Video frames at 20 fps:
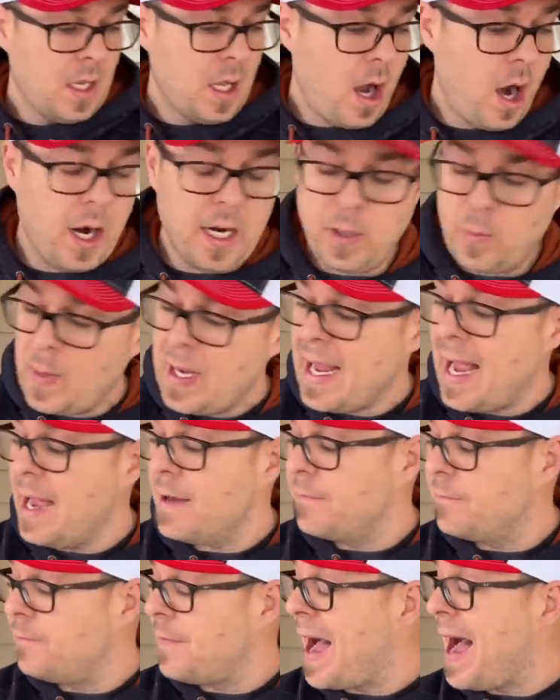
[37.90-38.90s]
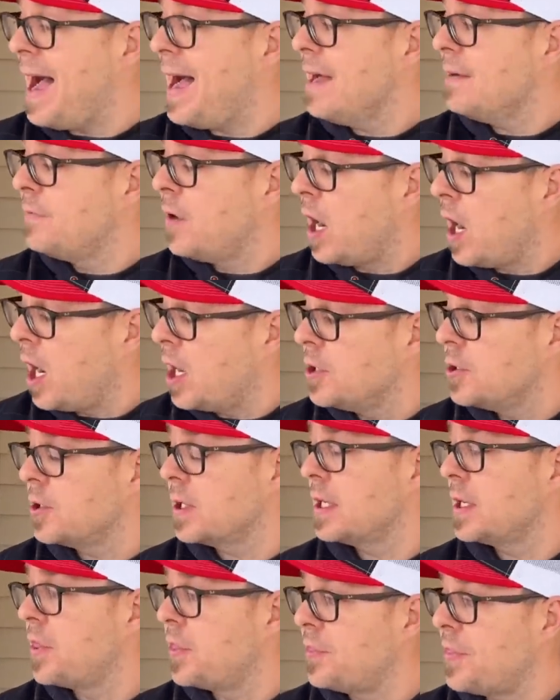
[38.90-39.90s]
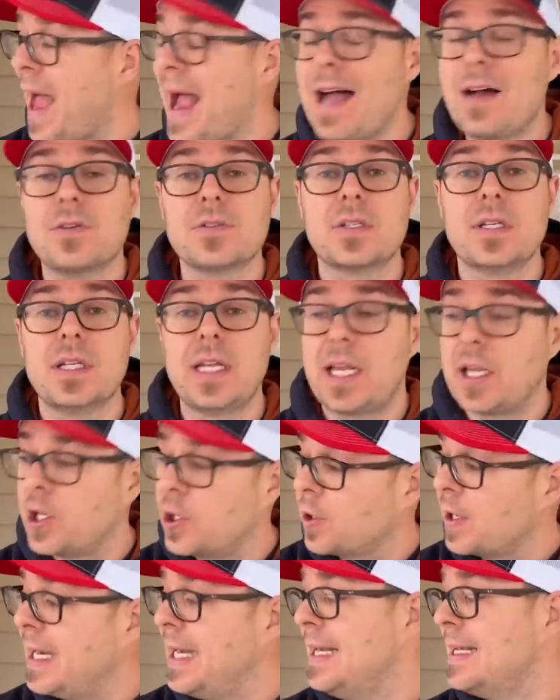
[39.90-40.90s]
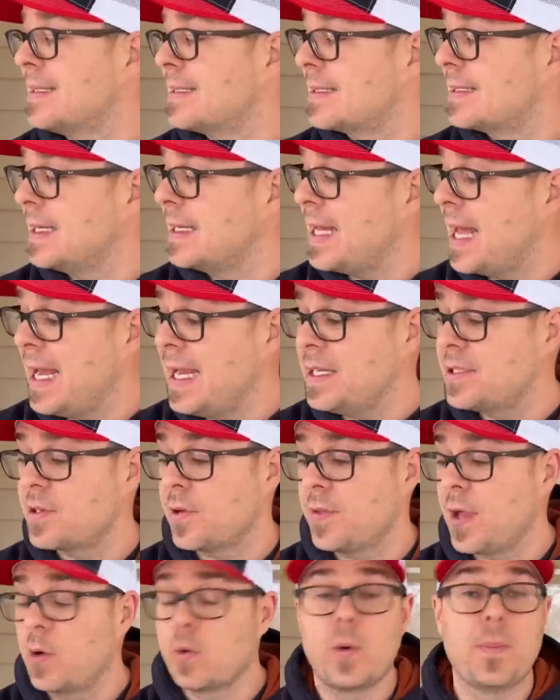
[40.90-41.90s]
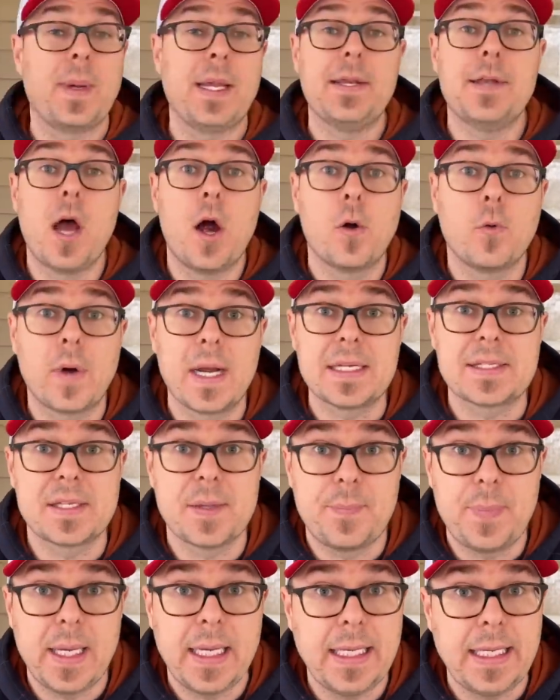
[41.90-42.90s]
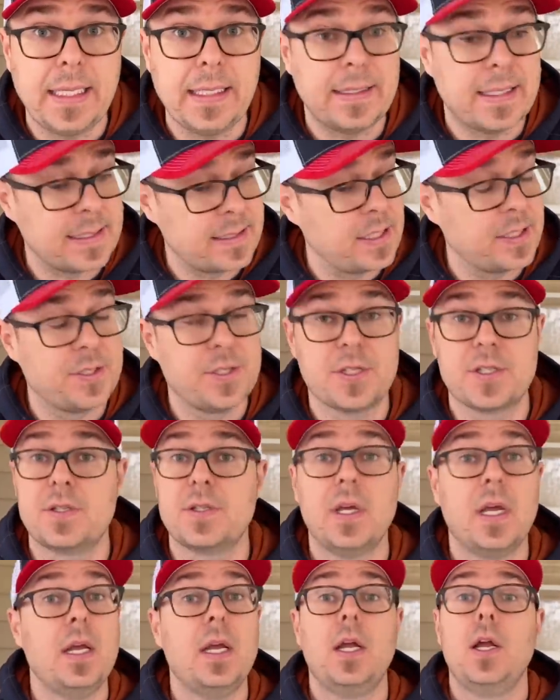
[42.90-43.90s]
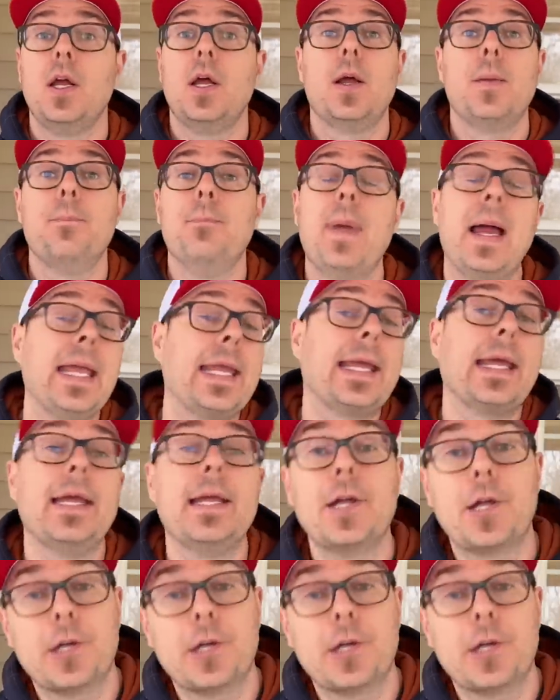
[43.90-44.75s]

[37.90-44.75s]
All right, we have 500,000 ingredients today, so there will be no recipe. This is just make it and